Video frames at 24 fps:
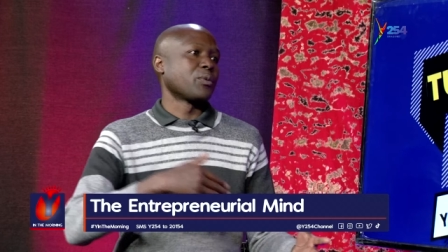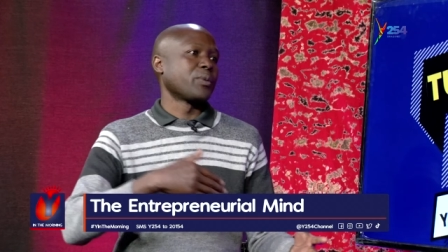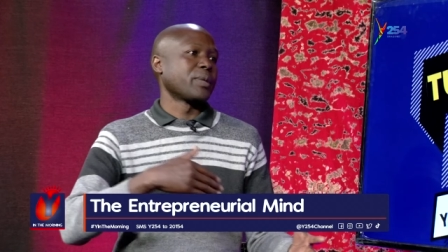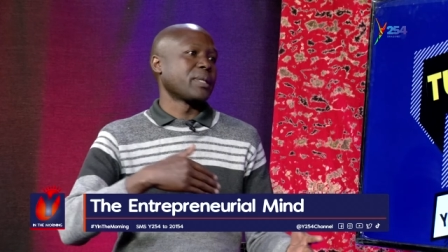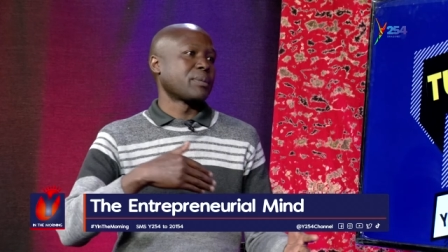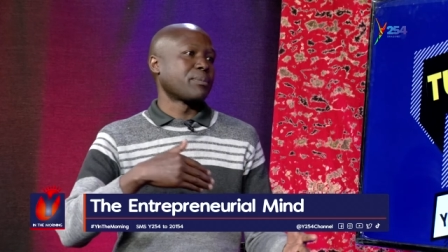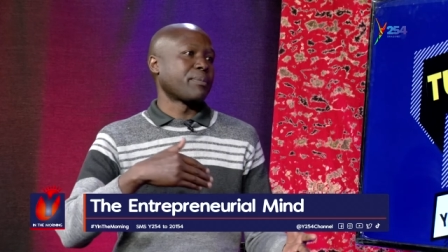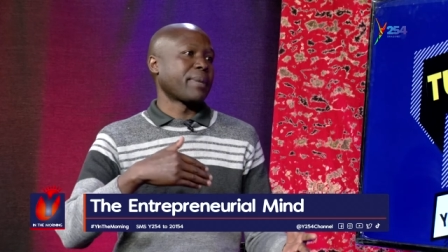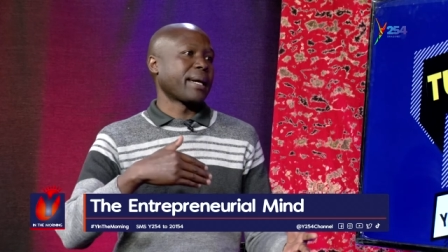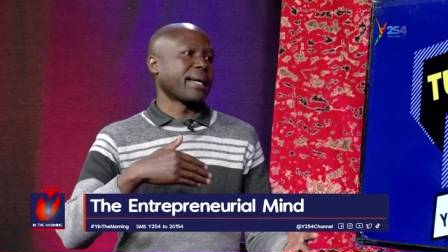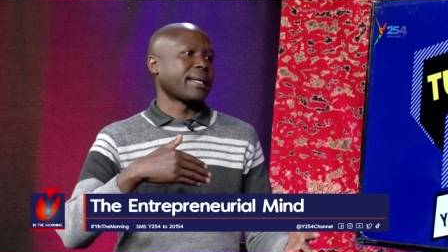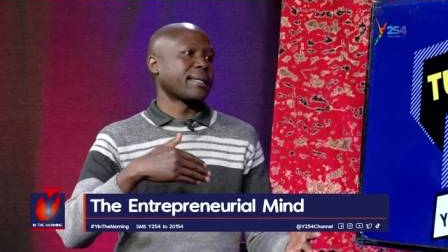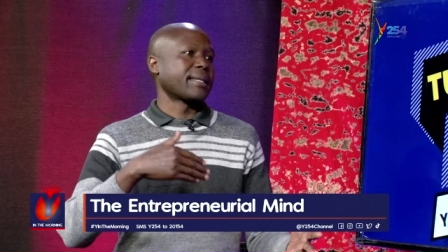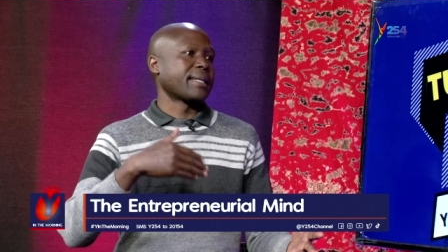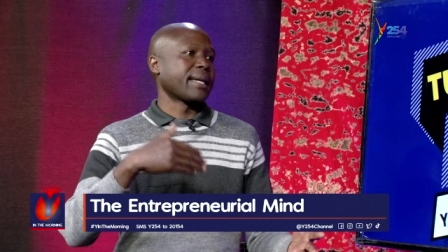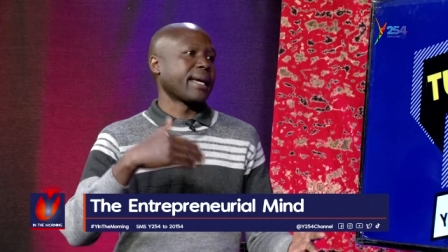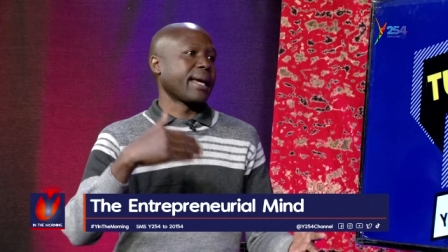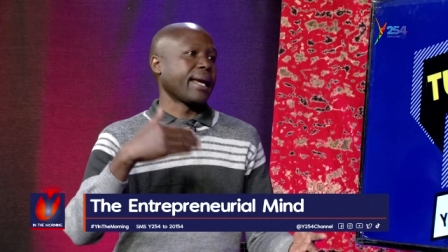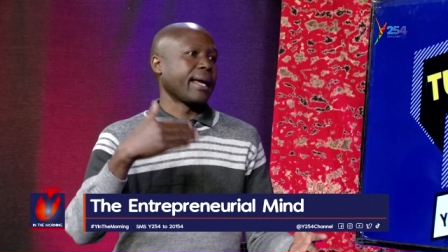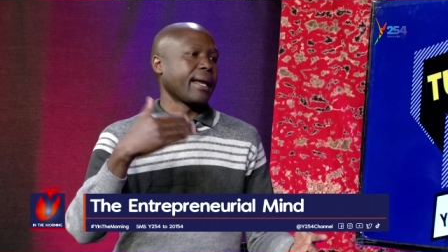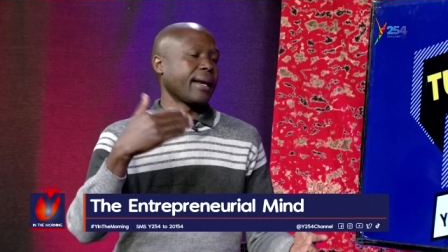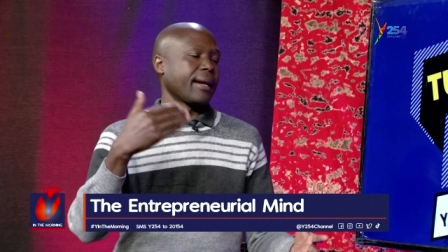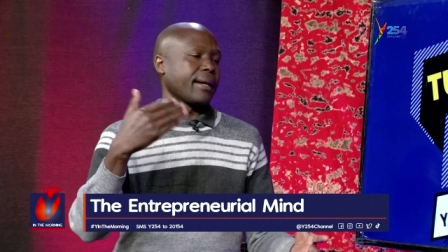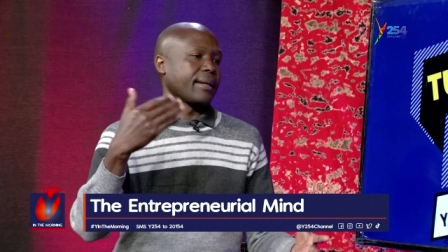we spent
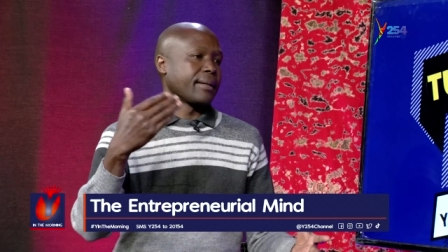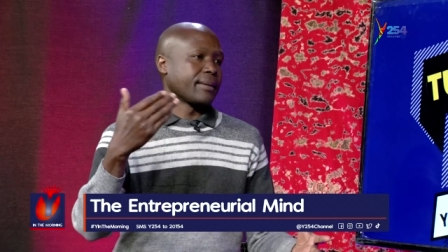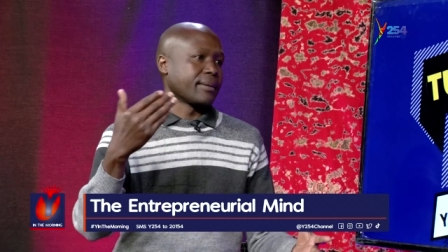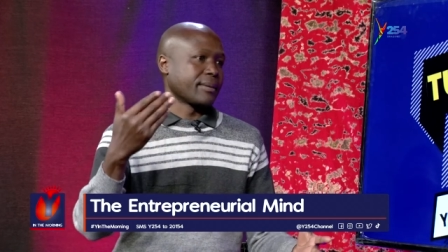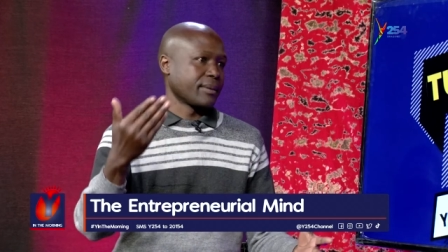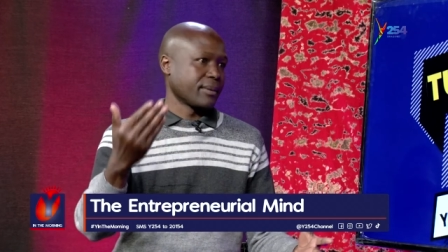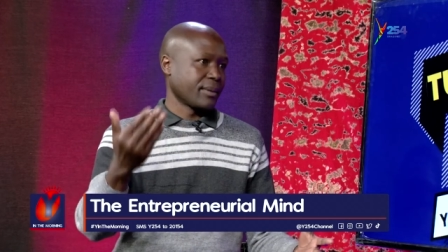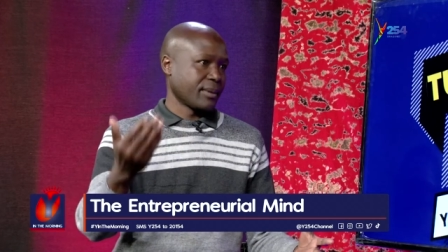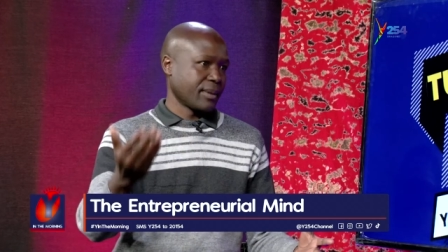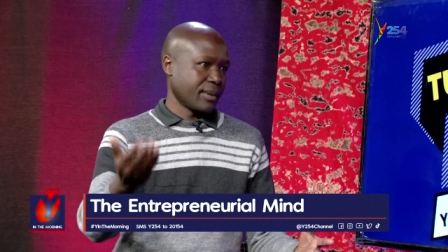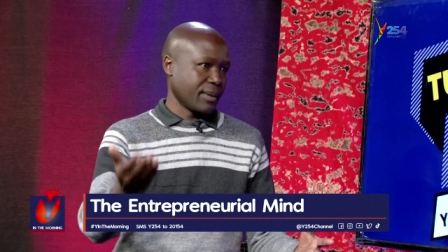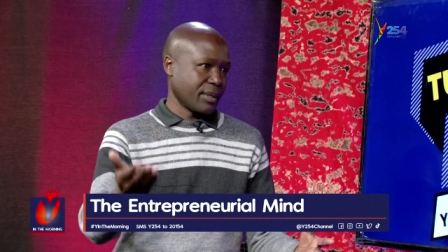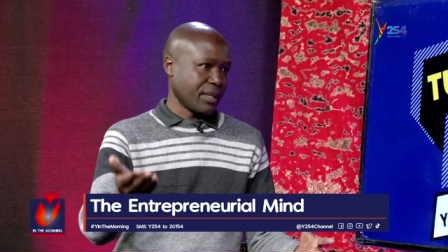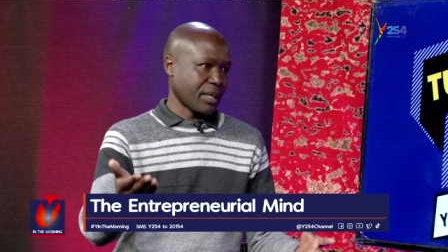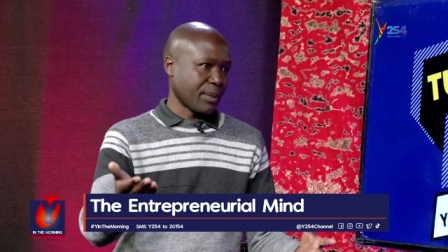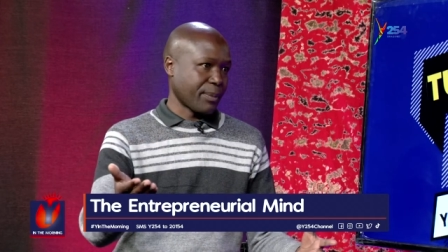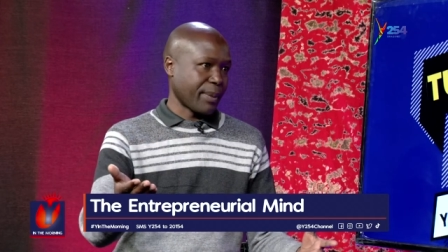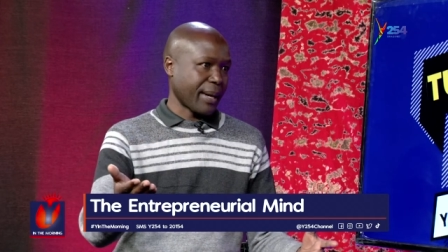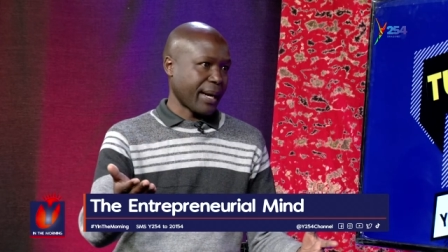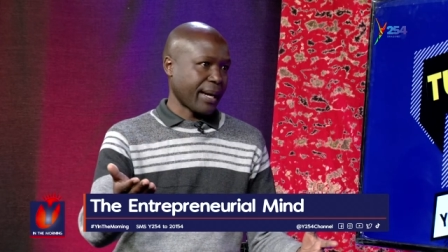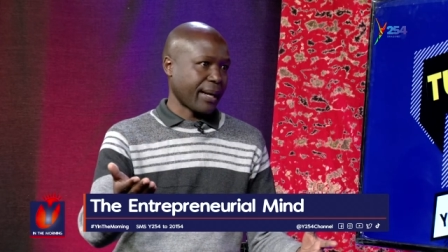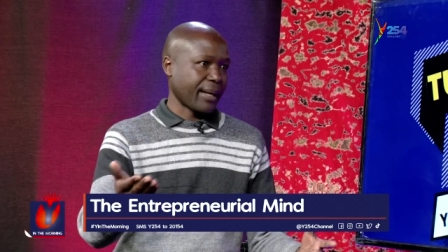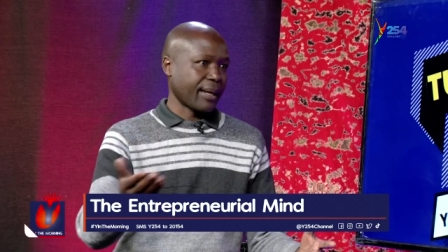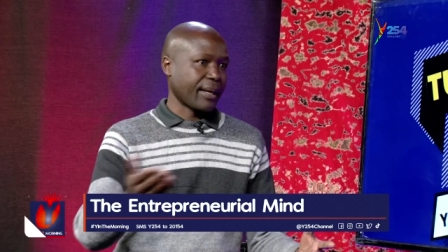in
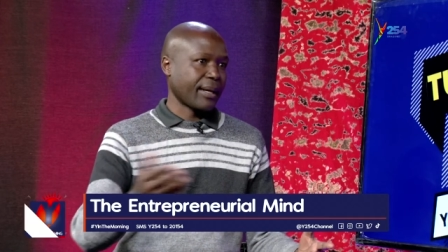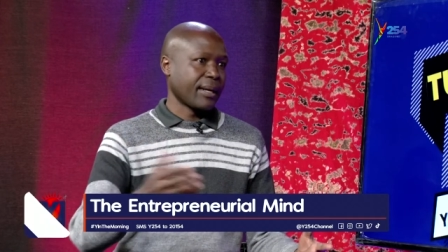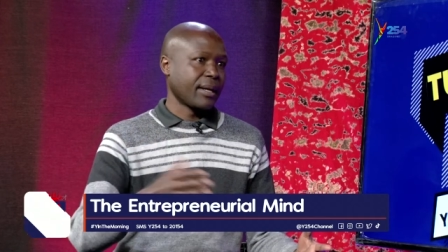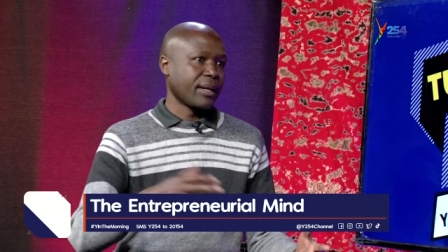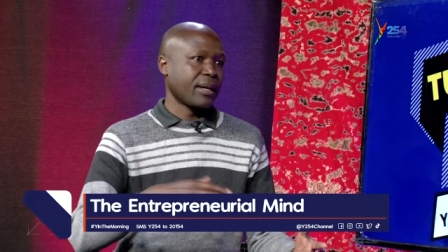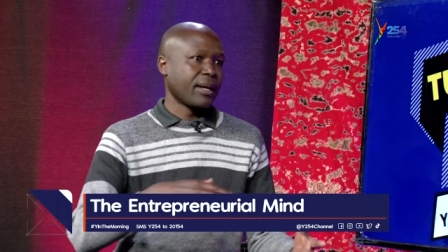Japan,